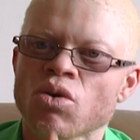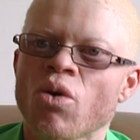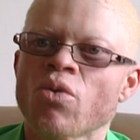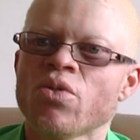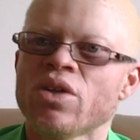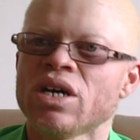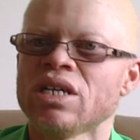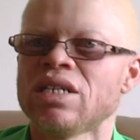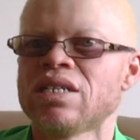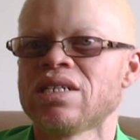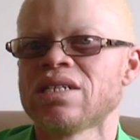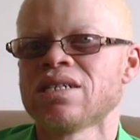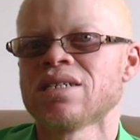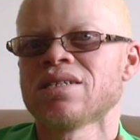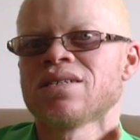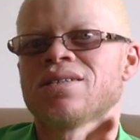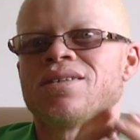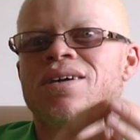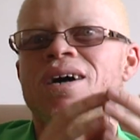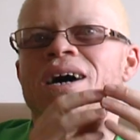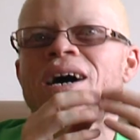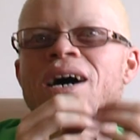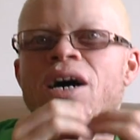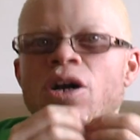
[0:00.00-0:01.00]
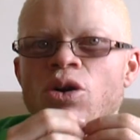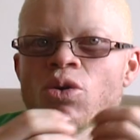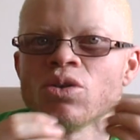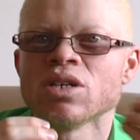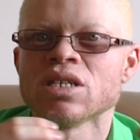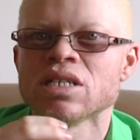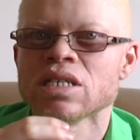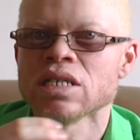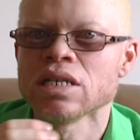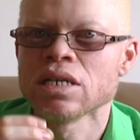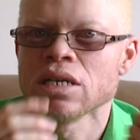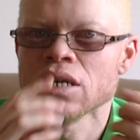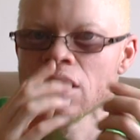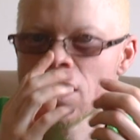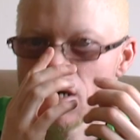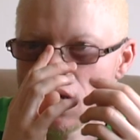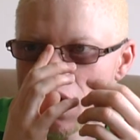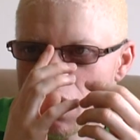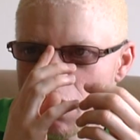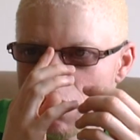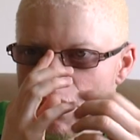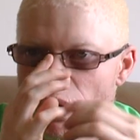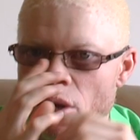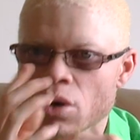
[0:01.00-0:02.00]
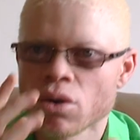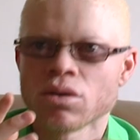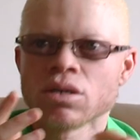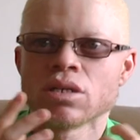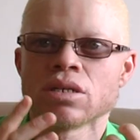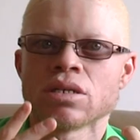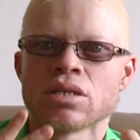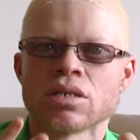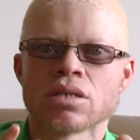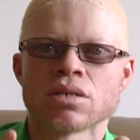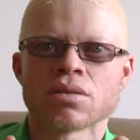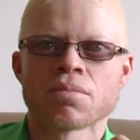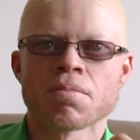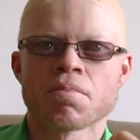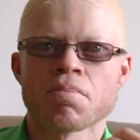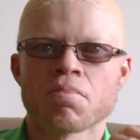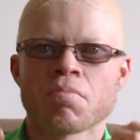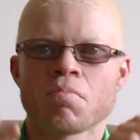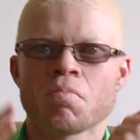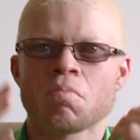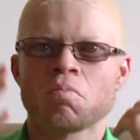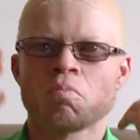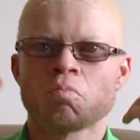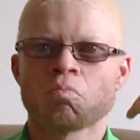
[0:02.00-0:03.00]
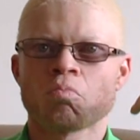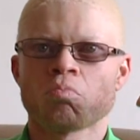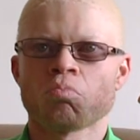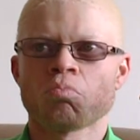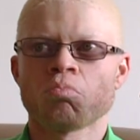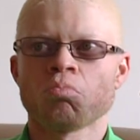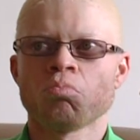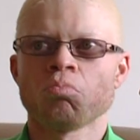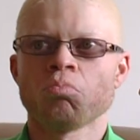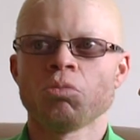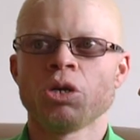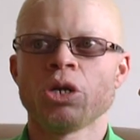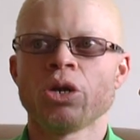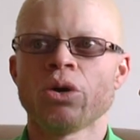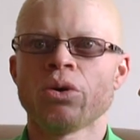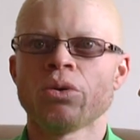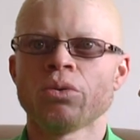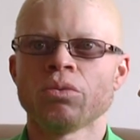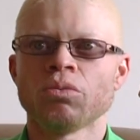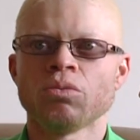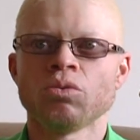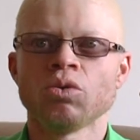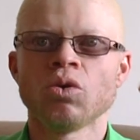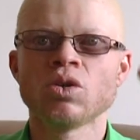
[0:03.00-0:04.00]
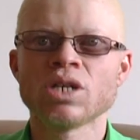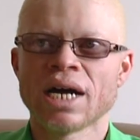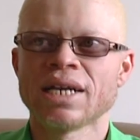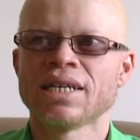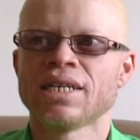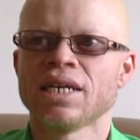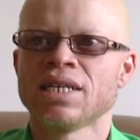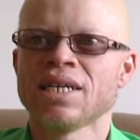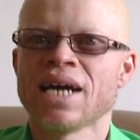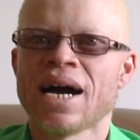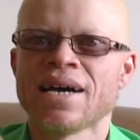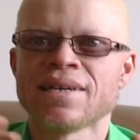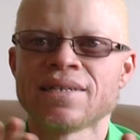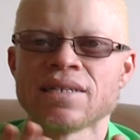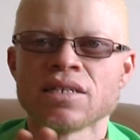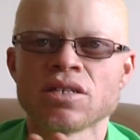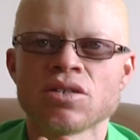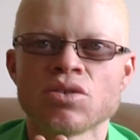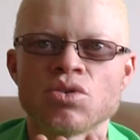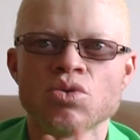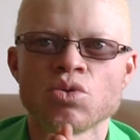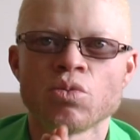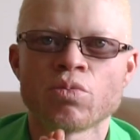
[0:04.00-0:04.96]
all that rosy, because not getting access to